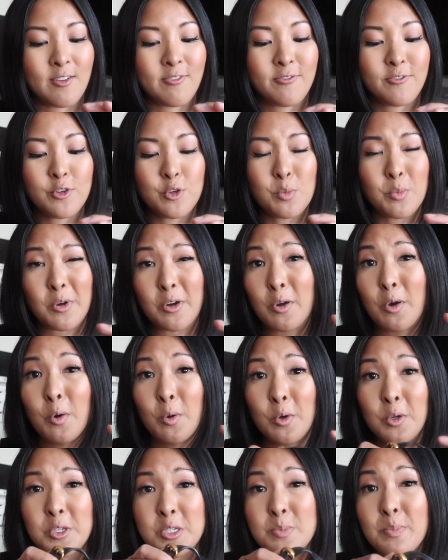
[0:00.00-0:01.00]
a few more
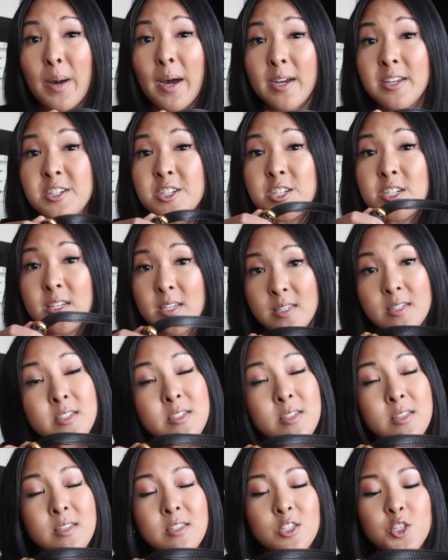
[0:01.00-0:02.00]
holes punched
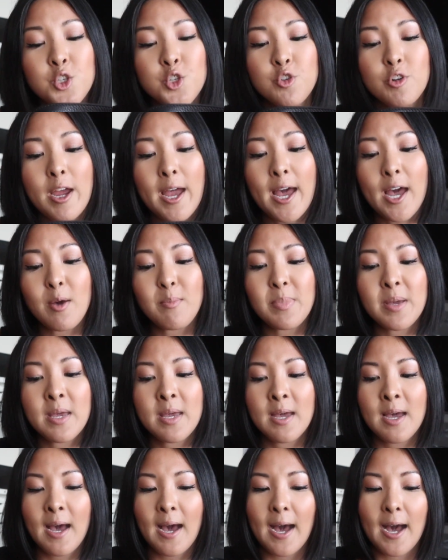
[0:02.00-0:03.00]
into the strap.
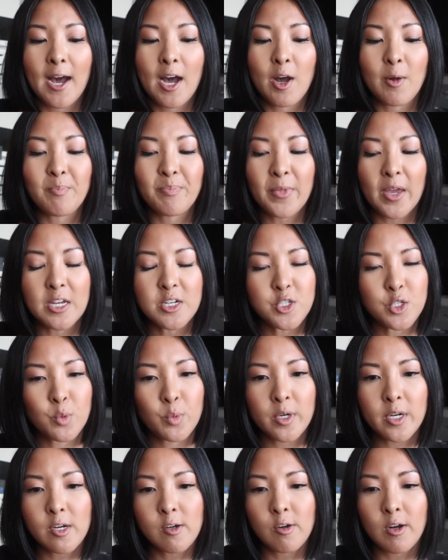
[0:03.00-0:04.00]
I do
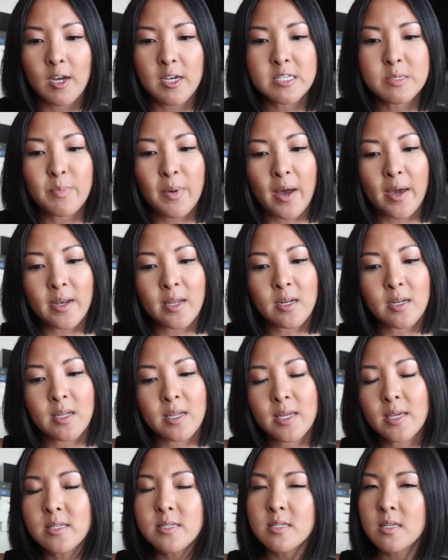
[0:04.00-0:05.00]
wear it crossbody, and it
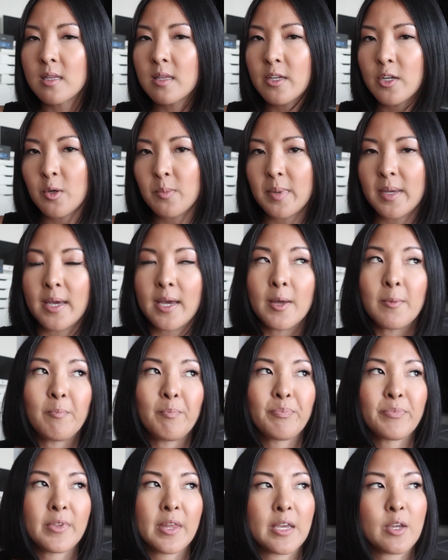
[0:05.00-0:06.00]
hits a little bit,
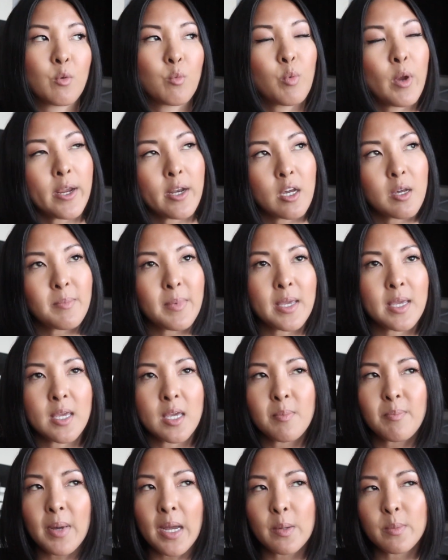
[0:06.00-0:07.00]
like right on my
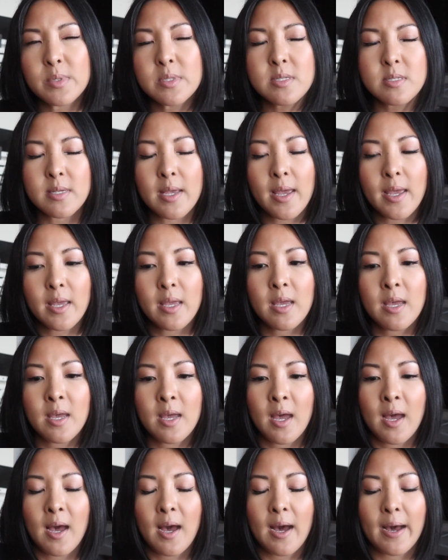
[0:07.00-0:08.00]
hip, I would say.
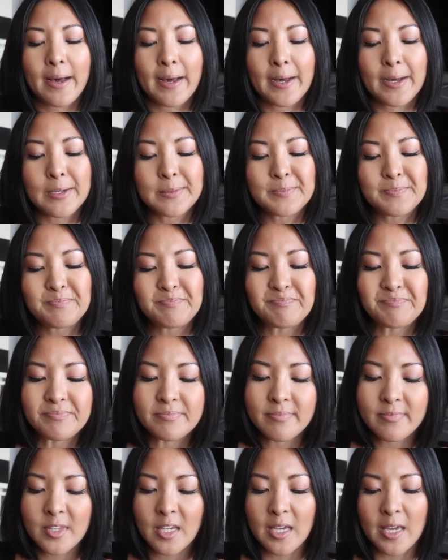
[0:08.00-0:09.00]

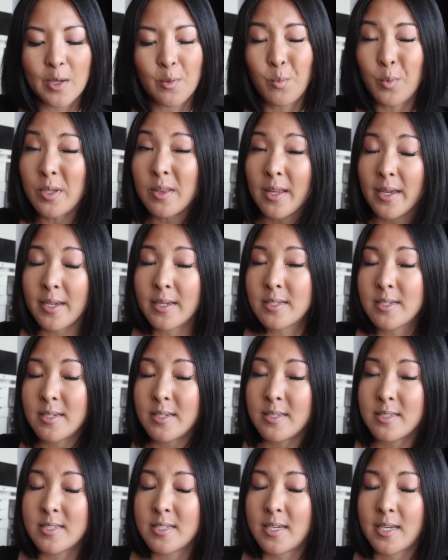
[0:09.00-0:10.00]
I would like
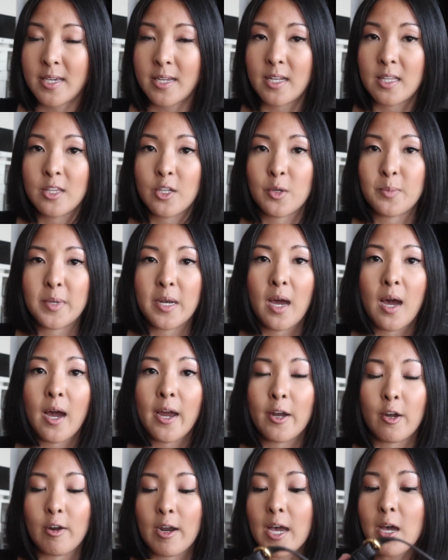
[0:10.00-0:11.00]
it to hit a little bit
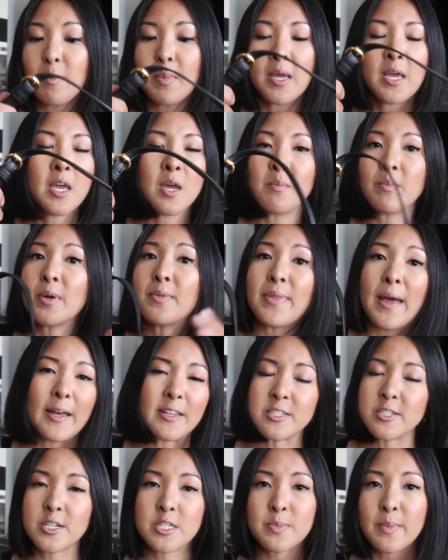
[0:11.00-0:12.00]
higher up, but
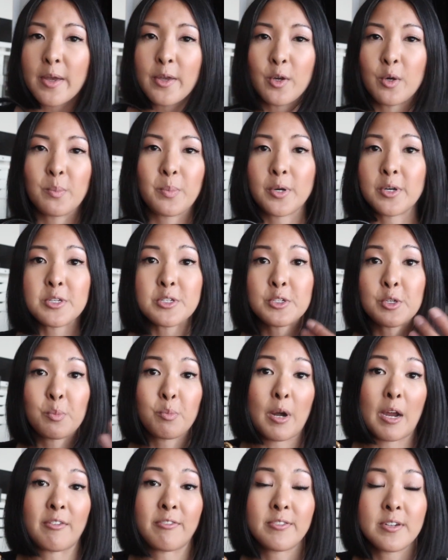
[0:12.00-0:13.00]
that's just my own personal
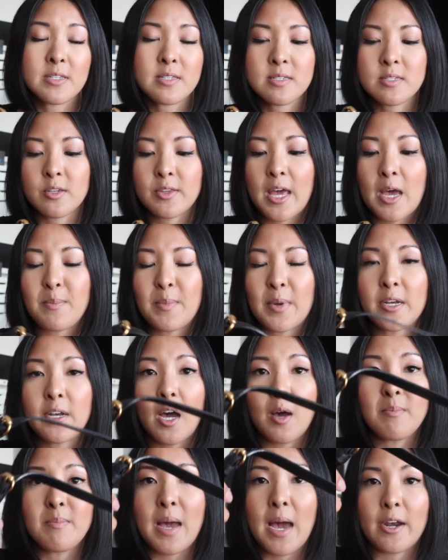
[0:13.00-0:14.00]
preference, so that might
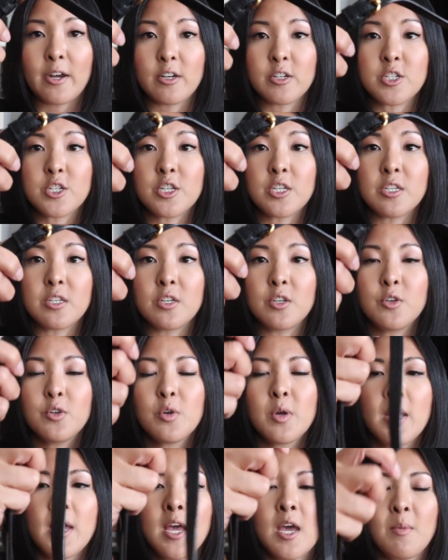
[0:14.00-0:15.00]
not matter to
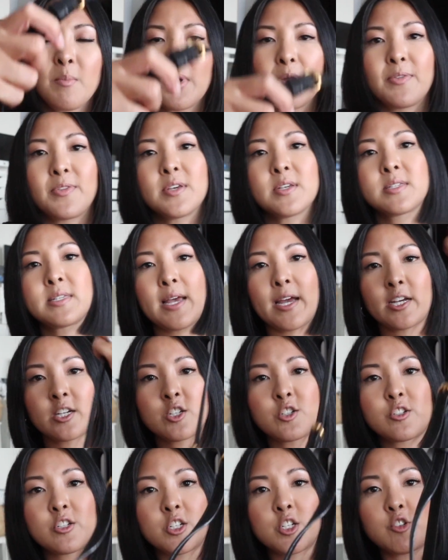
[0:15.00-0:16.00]
you. But this
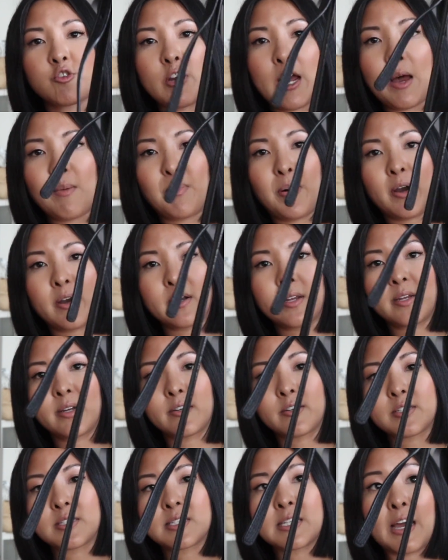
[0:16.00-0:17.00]
extra strap part
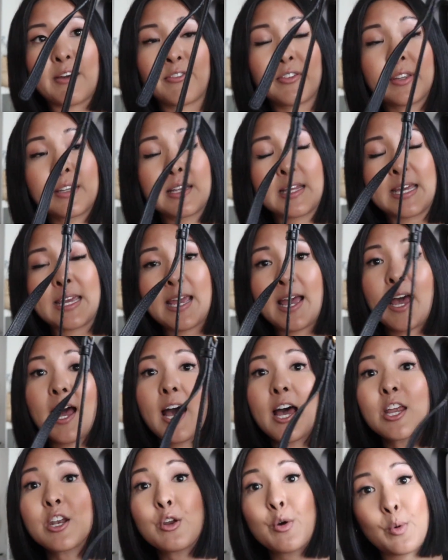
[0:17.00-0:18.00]
here is definitely
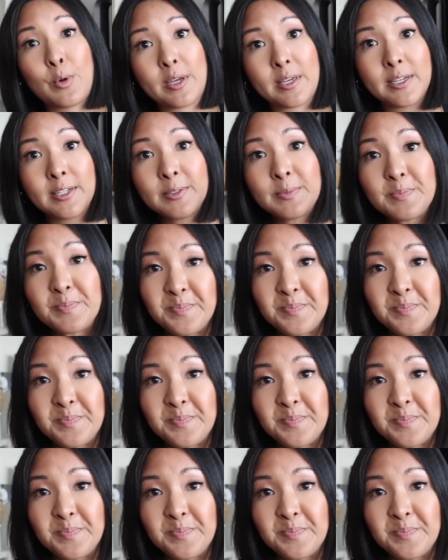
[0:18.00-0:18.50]
annoying.